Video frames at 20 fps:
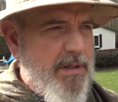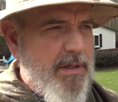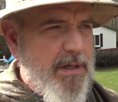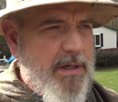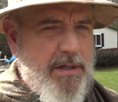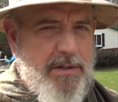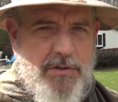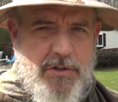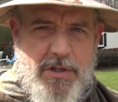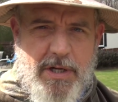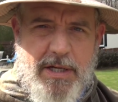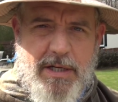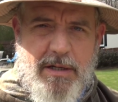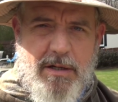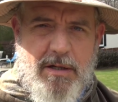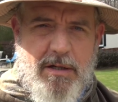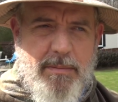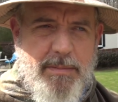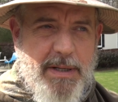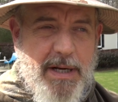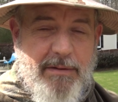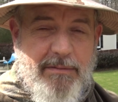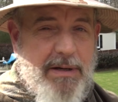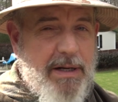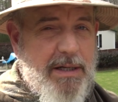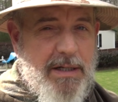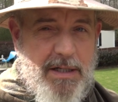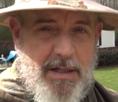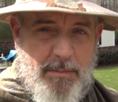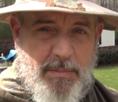uh, Jacob, and I've
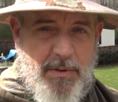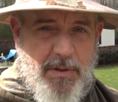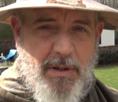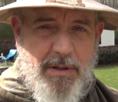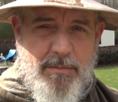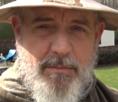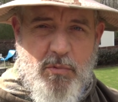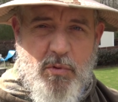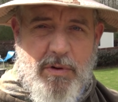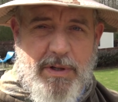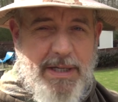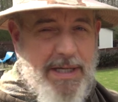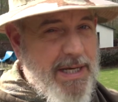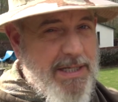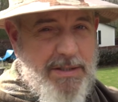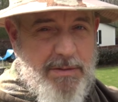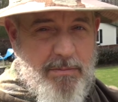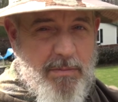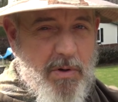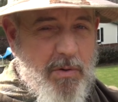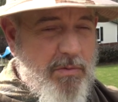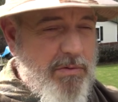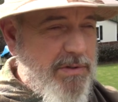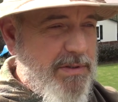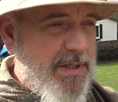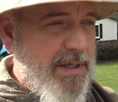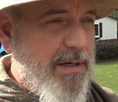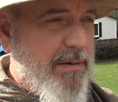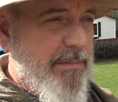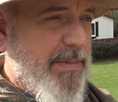got a couple other more guest
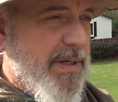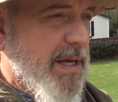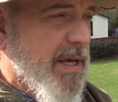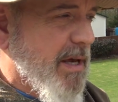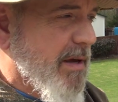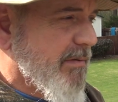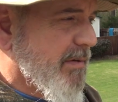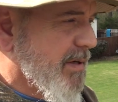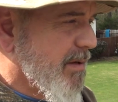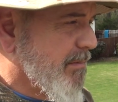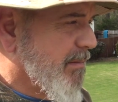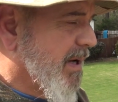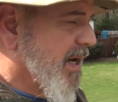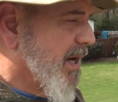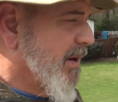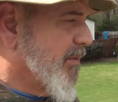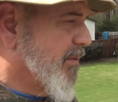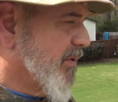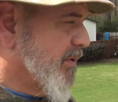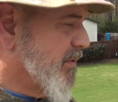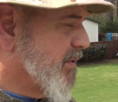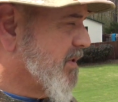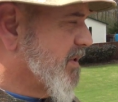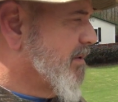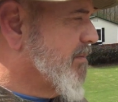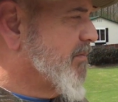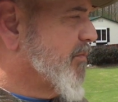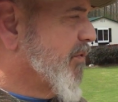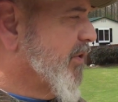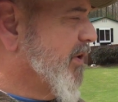mowers that I'm going to have come by. We'll do some